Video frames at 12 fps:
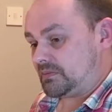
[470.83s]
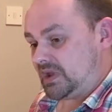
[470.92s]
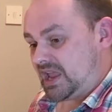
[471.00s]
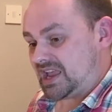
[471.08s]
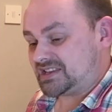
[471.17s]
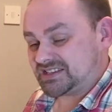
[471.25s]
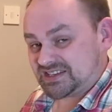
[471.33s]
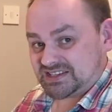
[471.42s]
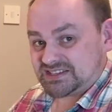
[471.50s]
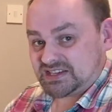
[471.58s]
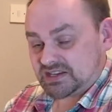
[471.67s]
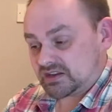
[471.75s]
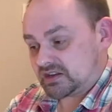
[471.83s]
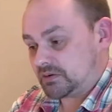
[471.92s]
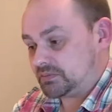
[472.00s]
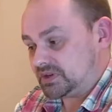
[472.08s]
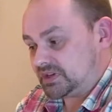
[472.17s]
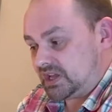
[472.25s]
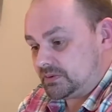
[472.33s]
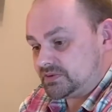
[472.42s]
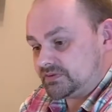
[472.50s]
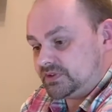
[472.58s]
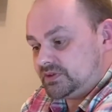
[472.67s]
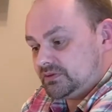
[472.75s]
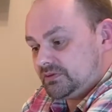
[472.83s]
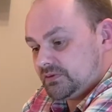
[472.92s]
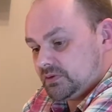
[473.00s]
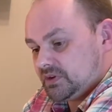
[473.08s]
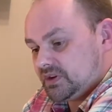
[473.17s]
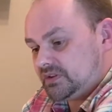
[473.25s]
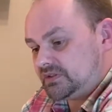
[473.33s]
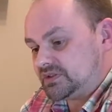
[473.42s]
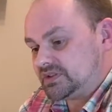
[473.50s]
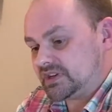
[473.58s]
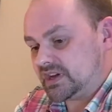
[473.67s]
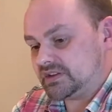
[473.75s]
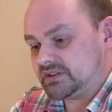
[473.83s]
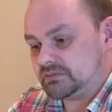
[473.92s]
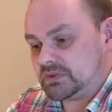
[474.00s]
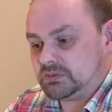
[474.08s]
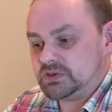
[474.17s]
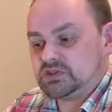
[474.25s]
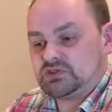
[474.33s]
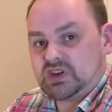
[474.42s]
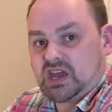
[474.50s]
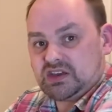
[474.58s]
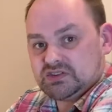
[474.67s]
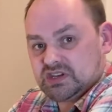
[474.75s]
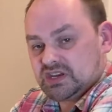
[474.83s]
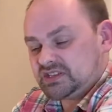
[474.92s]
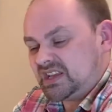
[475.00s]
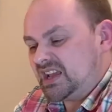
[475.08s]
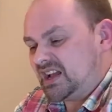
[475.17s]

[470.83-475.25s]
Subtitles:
it's going to take a couple of games for you to fully understand and maybe strategize,